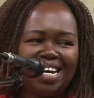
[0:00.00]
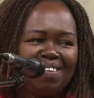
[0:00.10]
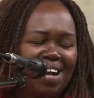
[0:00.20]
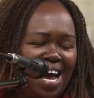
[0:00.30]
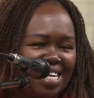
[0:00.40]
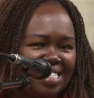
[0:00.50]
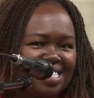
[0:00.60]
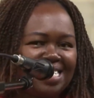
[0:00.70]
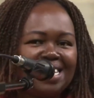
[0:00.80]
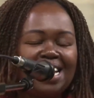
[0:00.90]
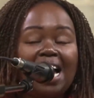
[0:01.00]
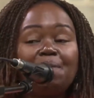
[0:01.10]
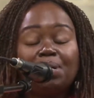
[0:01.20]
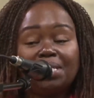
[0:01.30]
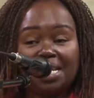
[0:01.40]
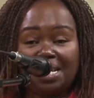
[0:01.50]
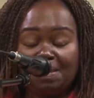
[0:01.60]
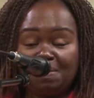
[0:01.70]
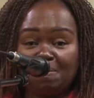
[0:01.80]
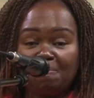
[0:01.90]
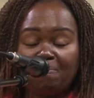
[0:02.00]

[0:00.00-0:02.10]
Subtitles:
All right. I will tell you.